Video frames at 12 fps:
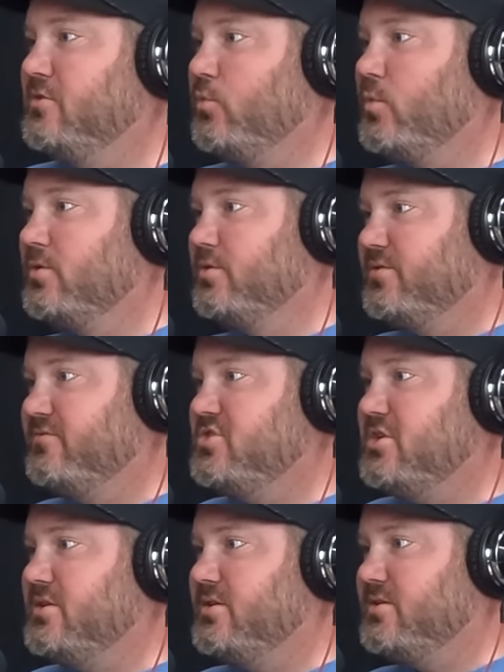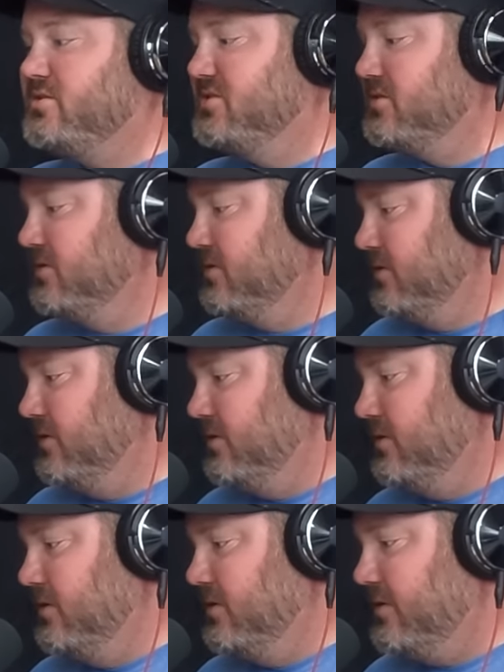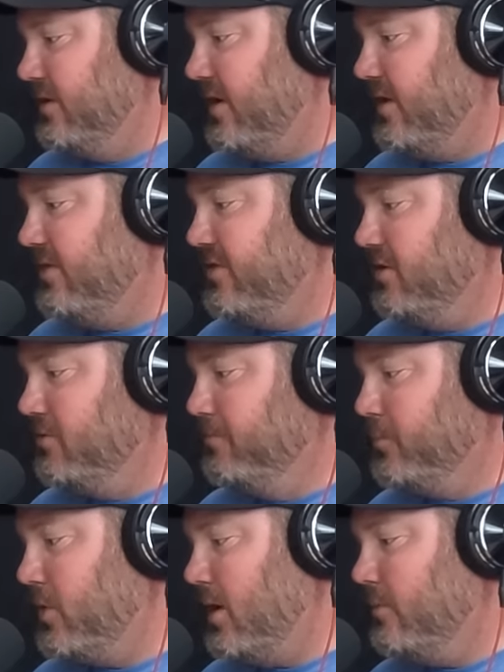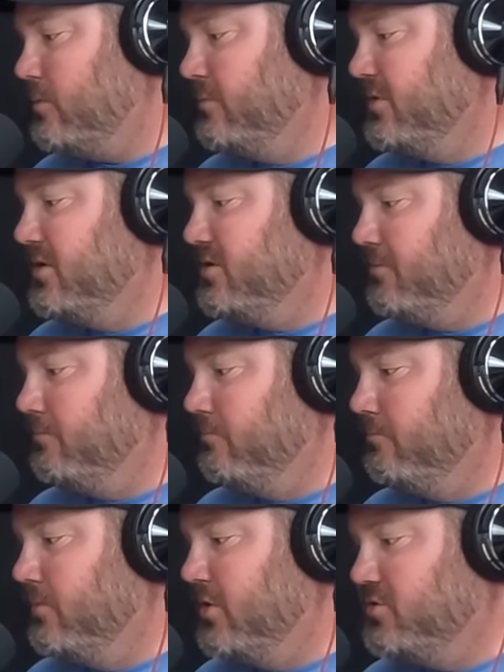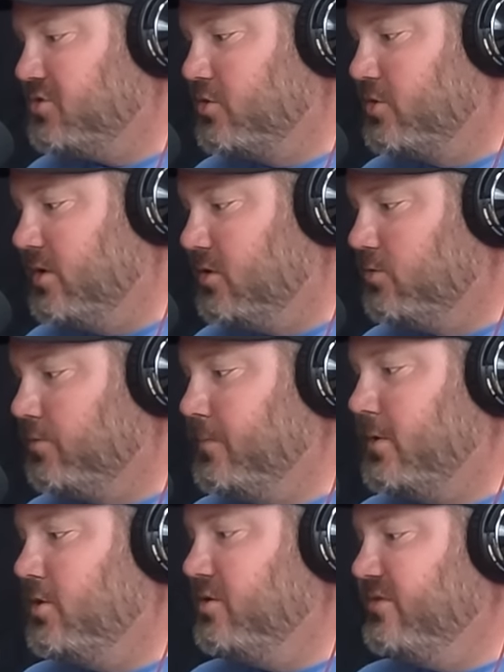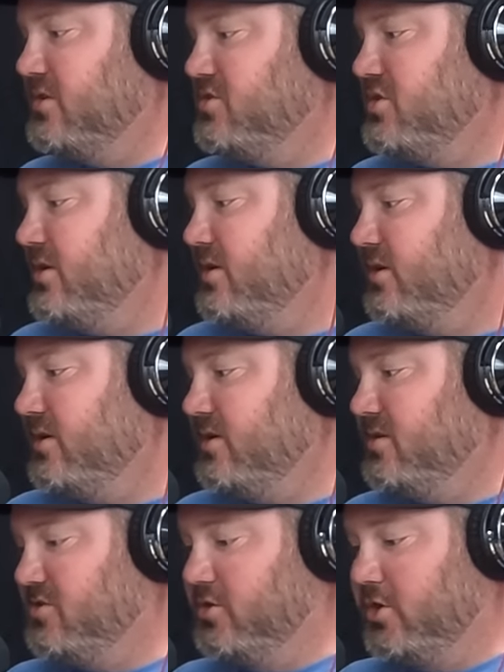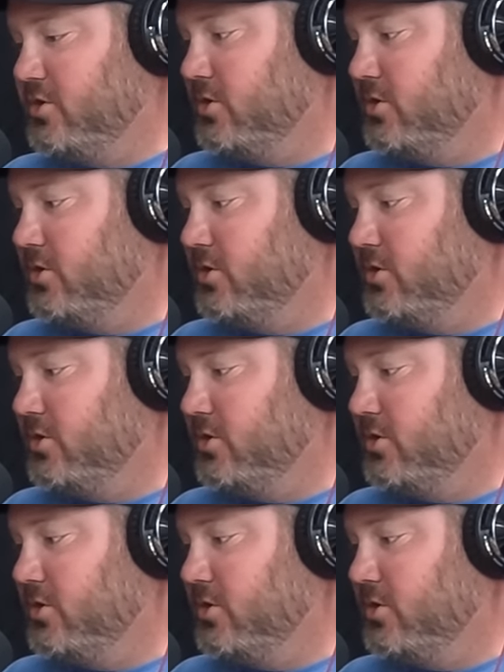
in the world of jigs. I think probably the most critical part of the jig is the